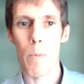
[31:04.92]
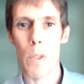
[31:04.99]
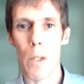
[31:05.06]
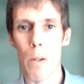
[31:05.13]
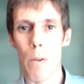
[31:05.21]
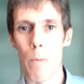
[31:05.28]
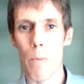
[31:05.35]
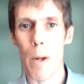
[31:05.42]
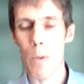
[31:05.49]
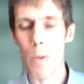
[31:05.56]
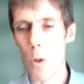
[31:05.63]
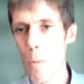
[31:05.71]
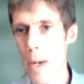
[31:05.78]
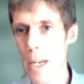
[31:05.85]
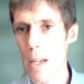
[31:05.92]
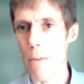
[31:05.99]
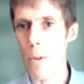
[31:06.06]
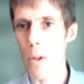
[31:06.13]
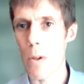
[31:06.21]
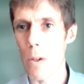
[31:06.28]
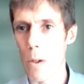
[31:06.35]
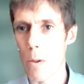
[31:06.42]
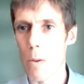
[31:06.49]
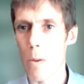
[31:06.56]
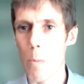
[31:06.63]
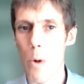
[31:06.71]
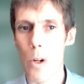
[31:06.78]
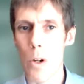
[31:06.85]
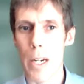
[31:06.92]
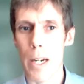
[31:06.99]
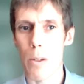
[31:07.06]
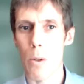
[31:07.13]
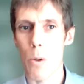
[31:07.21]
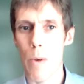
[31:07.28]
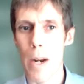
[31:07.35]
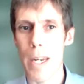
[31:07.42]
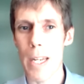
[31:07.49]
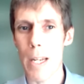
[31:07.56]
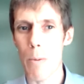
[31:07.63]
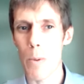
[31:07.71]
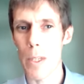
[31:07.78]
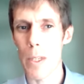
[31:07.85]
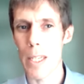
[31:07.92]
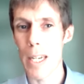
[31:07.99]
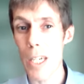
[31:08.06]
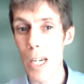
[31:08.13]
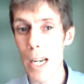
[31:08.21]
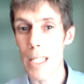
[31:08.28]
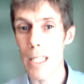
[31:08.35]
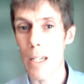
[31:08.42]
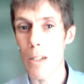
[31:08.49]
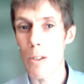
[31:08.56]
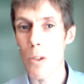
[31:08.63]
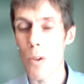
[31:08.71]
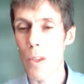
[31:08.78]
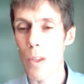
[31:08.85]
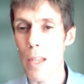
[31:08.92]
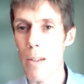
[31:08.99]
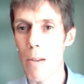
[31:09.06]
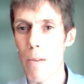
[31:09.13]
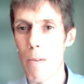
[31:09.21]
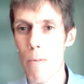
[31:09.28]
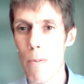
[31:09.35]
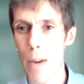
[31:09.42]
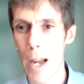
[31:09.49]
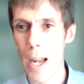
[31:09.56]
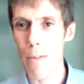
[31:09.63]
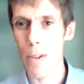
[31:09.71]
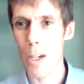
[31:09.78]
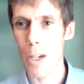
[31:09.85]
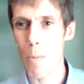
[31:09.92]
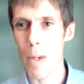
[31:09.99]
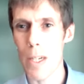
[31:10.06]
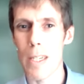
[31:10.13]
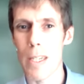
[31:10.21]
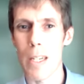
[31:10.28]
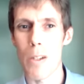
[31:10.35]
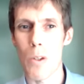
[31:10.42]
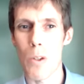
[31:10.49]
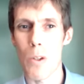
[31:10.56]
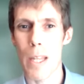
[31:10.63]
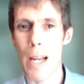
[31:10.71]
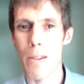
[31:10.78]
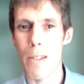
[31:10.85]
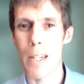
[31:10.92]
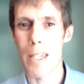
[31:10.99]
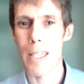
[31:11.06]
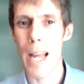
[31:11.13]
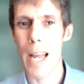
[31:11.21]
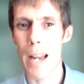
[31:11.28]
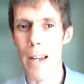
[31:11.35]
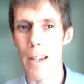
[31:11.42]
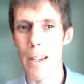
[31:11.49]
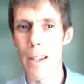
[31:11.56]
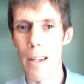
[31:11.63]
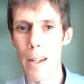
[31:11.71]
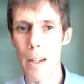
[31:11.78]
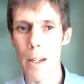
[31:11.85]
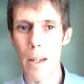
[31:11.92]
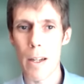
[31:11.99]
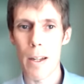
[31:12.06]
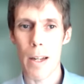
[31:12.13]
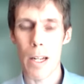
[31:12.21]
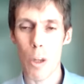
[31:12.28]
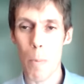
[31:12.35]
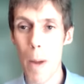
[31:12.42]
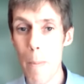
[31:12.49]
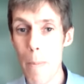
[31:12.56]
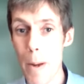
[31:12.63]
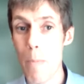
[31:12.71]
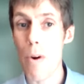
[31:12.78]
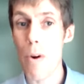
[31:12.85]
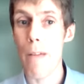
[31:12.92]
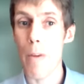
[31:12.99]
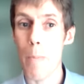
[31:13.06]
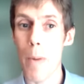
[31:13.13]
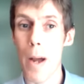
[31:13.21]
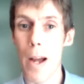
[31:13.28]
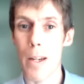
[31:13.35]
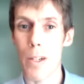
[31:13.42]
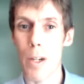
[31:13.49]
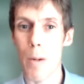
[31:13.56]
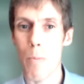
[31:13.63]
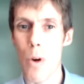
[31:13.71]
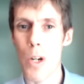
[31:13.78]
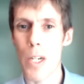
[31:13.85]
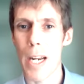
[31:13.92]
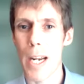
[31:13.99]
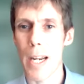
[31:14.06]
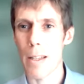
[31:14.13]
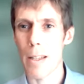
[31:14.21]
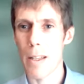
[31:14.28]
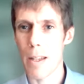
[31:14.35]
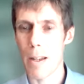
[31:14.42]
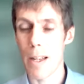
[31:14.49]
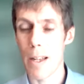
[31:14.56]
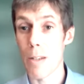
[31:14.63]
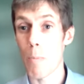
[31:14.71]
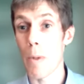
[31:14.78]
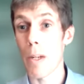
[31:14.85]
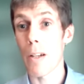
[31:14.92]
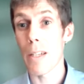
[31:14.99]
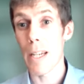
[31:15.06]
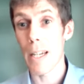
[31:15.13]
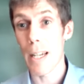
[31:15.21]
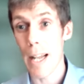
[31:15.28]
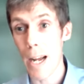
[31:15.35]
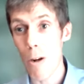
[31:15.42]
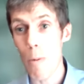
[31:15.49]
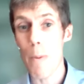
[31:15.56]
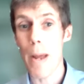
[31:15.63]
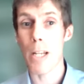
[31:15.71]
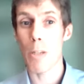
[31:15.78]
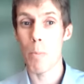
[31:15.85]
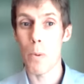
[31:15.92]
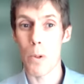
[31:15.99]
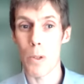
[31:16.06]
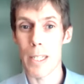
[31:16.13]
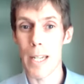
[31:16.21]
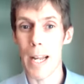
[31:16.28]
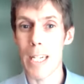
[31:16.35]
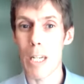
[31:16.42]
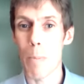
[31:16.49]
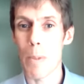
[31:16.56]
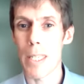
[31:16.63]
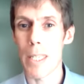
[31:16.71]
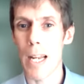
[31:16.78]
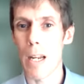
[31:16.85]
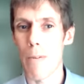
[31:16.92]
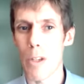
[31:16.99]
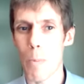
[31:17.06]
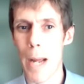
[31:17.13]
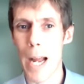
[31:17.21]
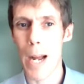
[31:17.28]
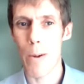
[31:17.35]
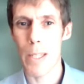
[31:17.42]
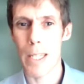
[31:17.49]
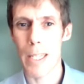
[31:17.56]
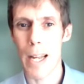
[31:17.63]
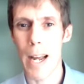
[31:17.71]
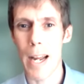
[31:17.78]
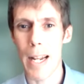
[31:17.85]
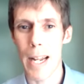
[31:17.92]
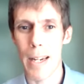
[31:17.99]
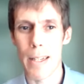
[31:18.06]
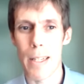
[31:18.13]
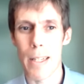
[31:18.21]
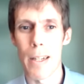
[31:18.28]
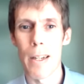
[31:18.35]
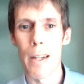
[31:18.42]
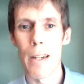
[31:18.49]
So I'm sure many of you know the project already. It was initiated in 2005 and commissioned in 2010. It's a public-private partnership project that is built in Laos but exports 90% of its power to Thailand.